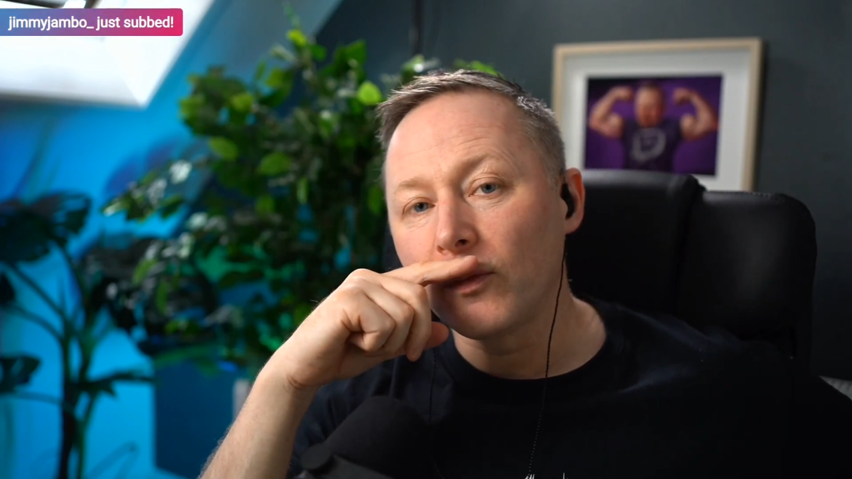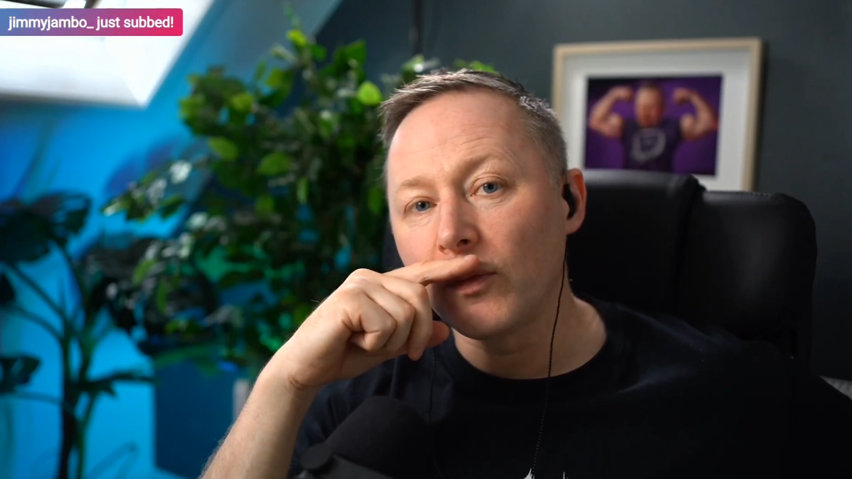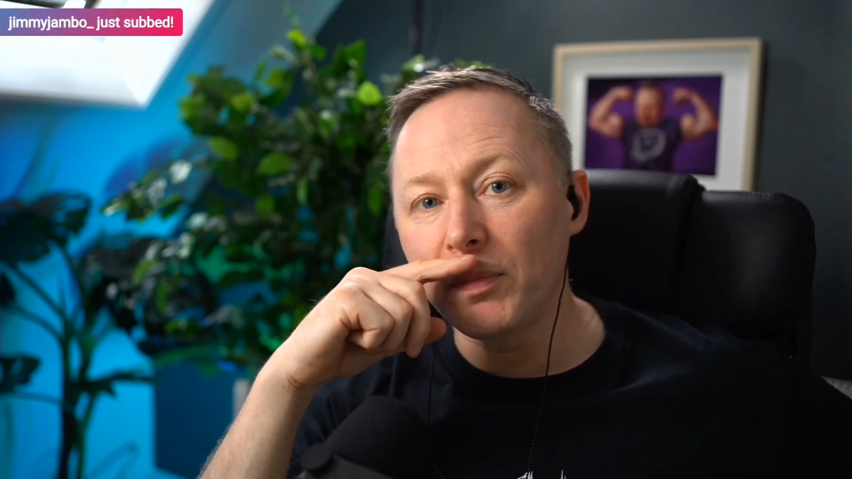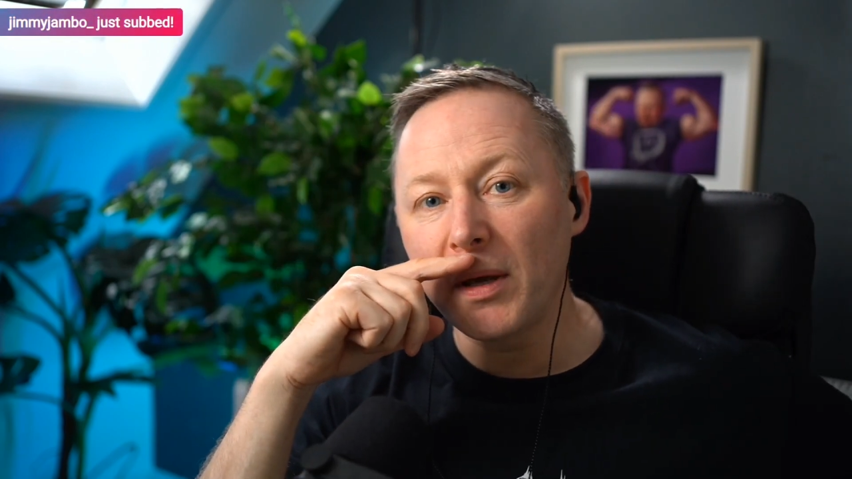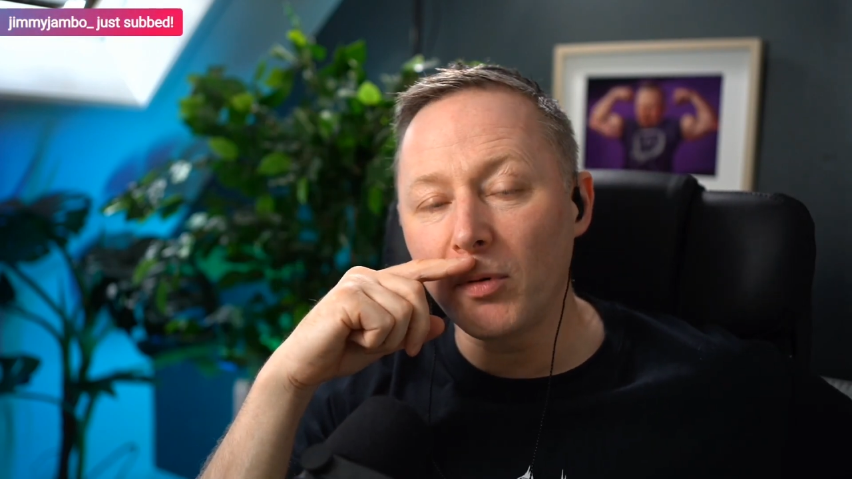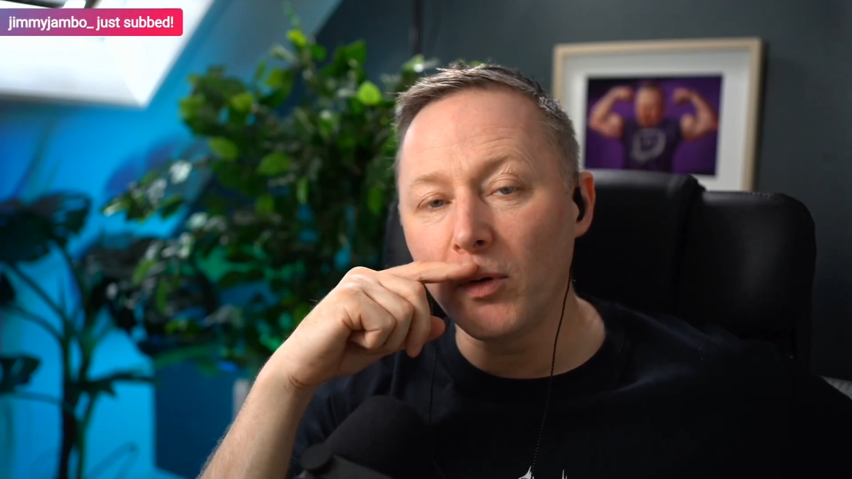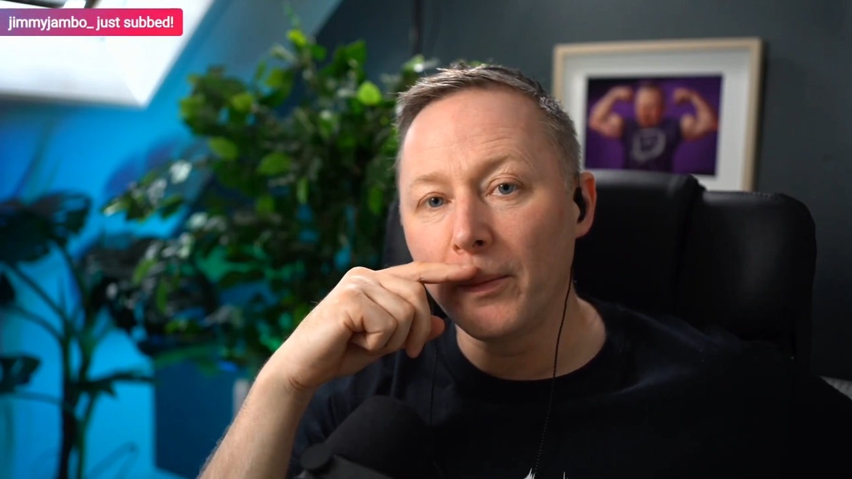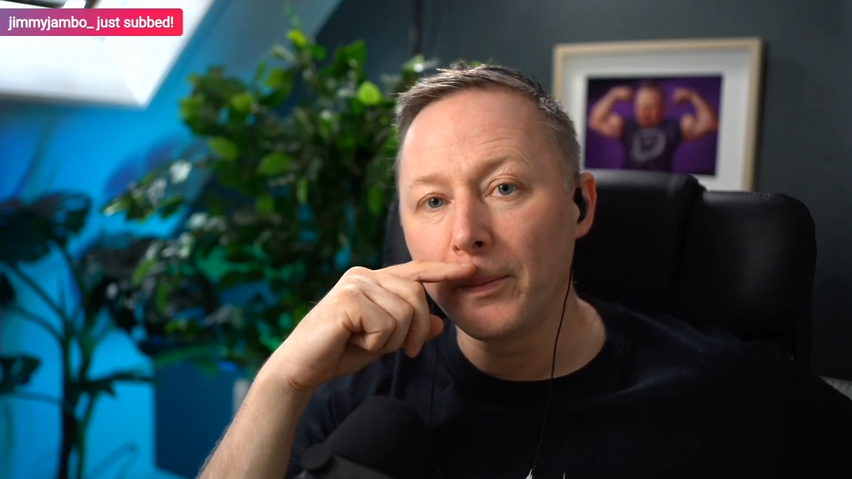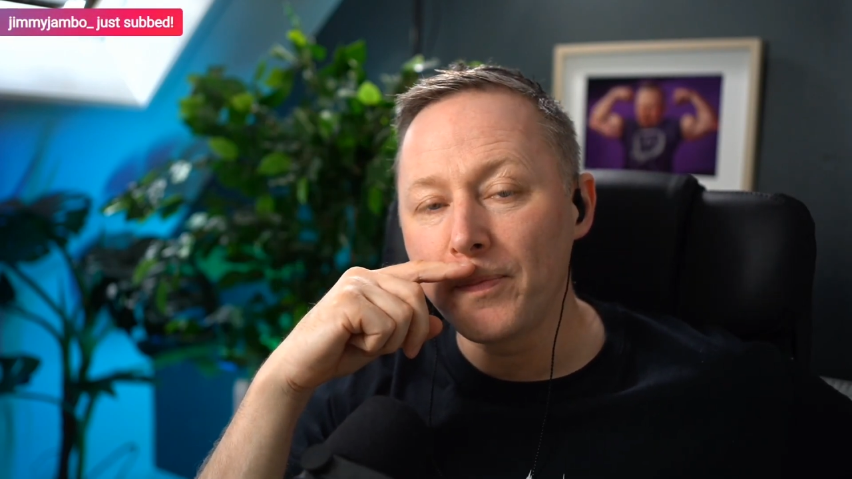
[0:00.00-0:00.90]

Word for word: with people.